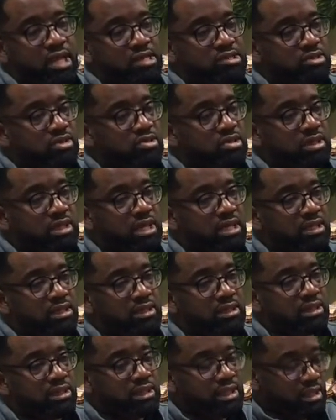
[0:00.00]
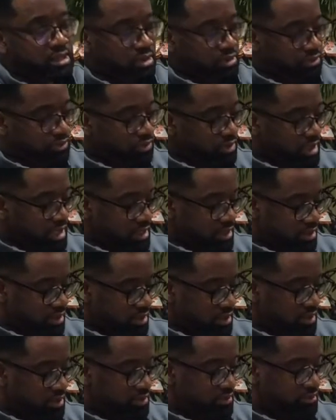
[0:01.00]
so you got to get through that
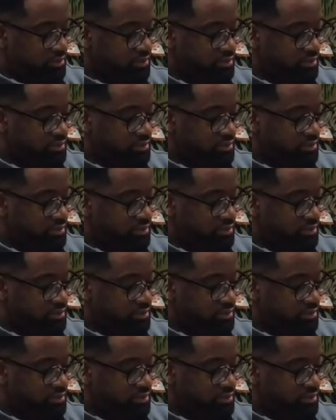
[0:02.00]
thing.